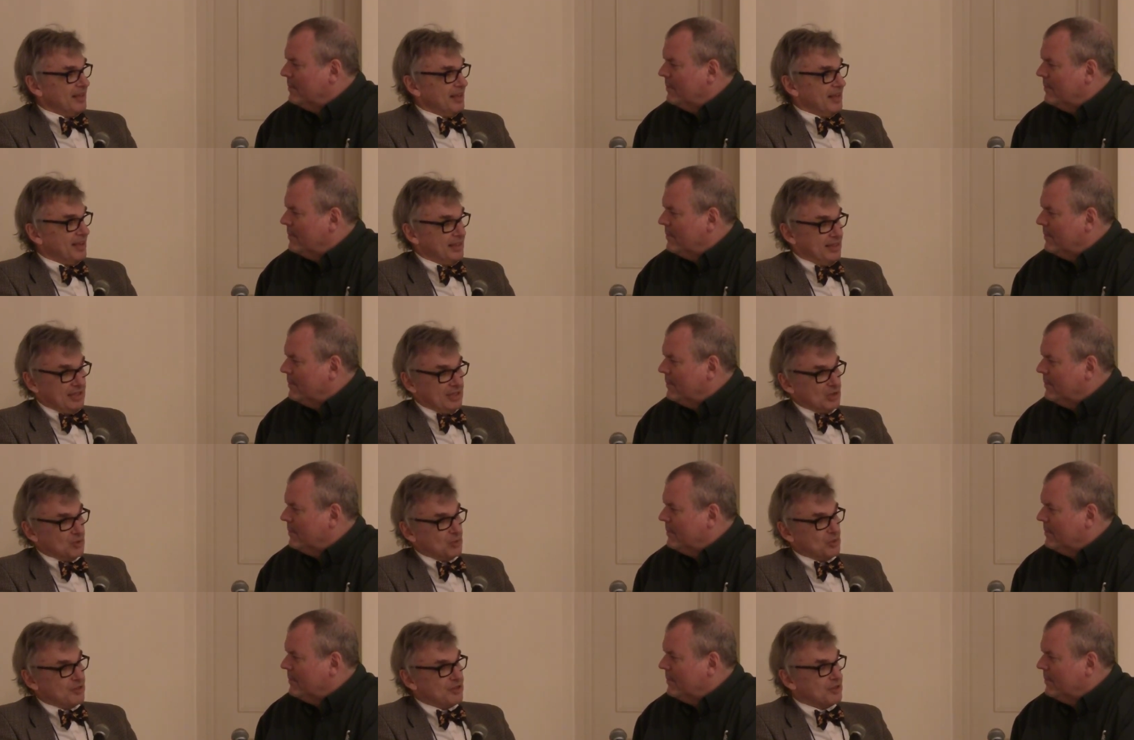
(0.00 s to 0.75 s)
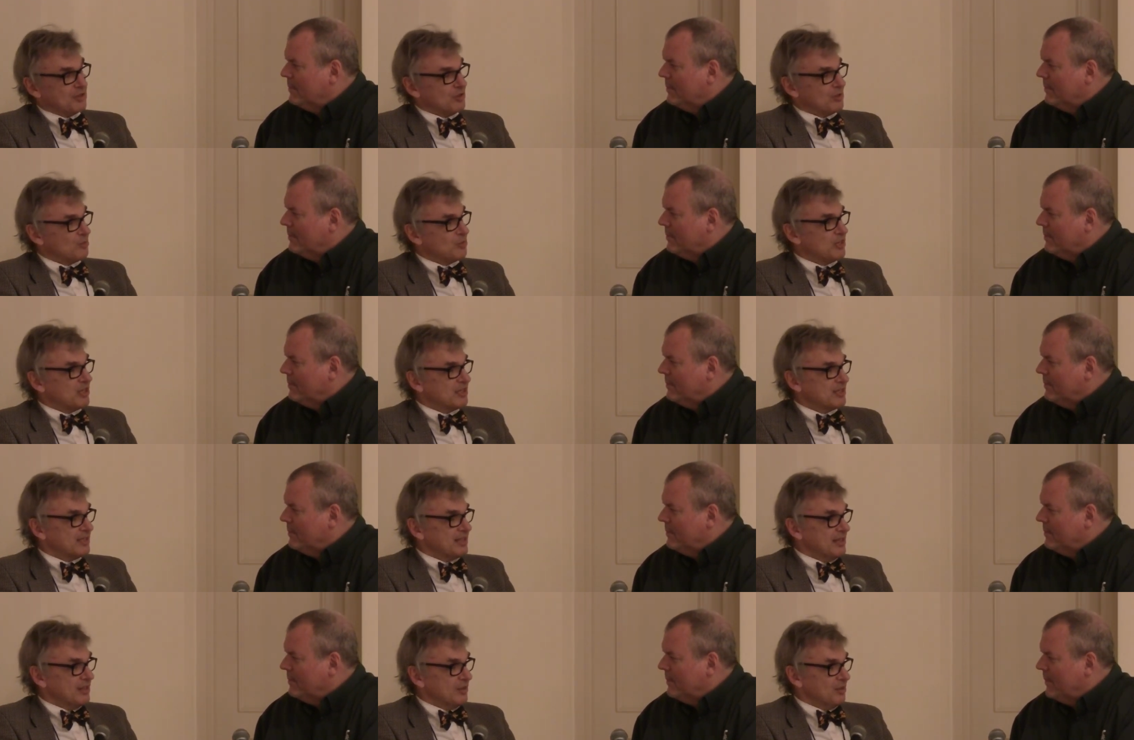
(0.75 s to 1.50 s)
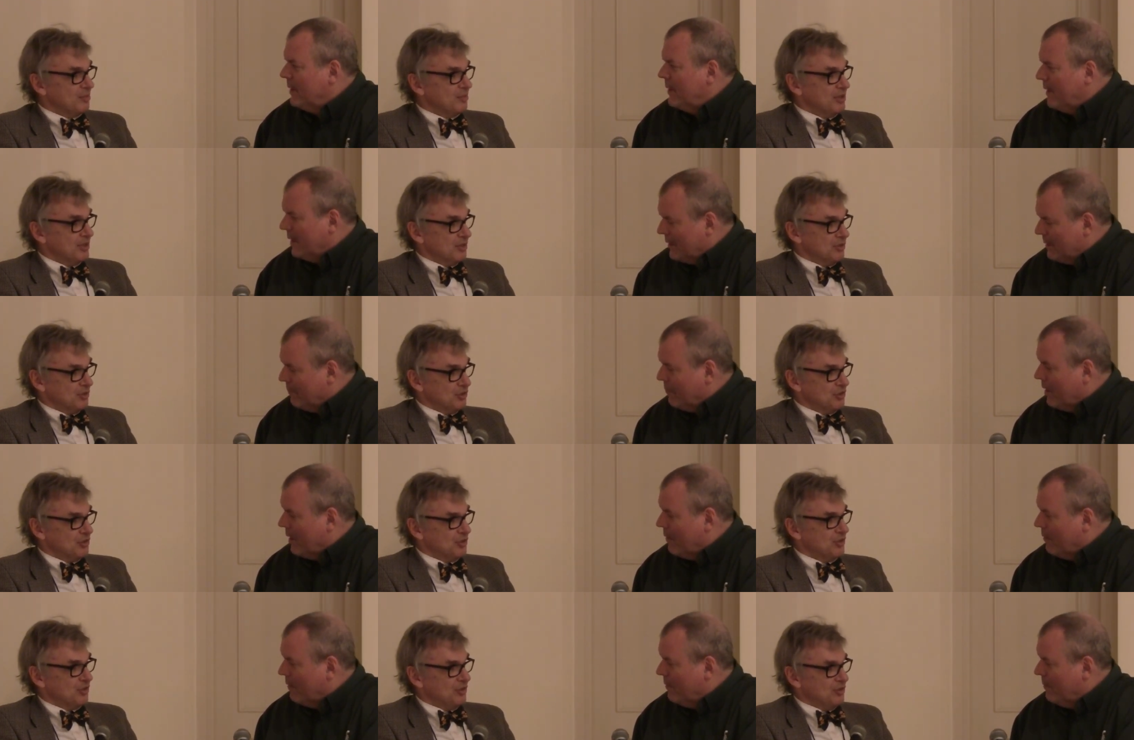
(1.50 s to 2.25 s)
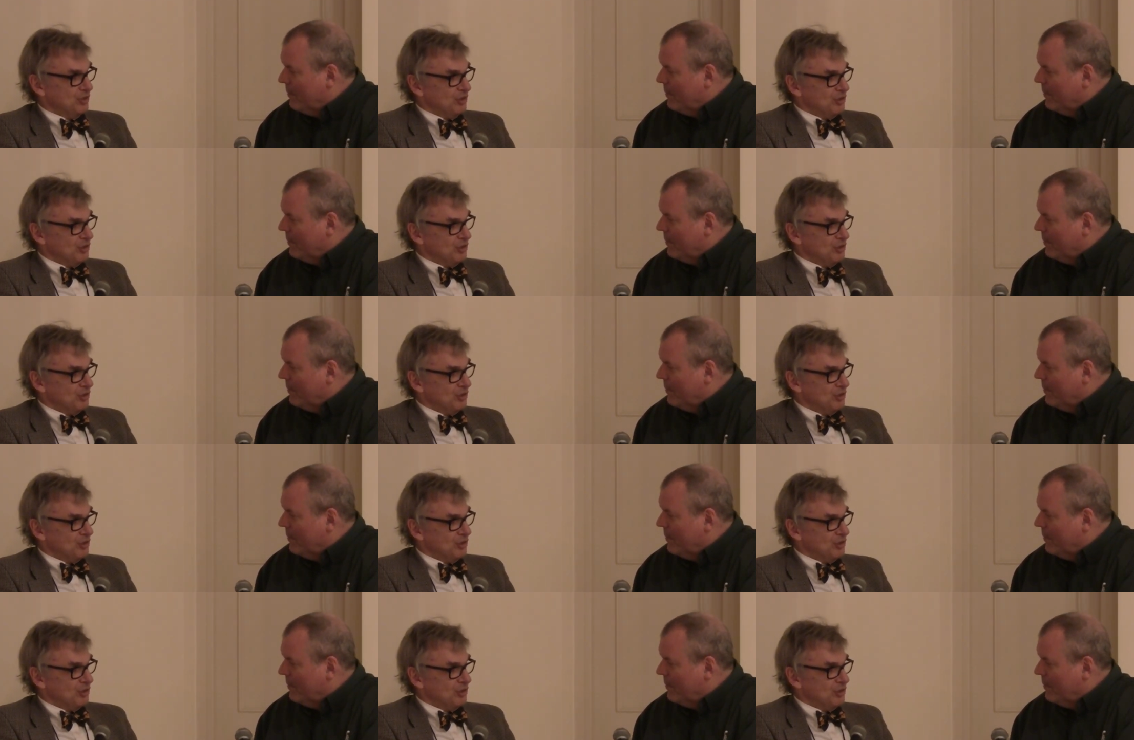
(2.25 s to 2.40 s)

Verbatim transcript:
Speaker 1: And that's where it all breaks down and because you're,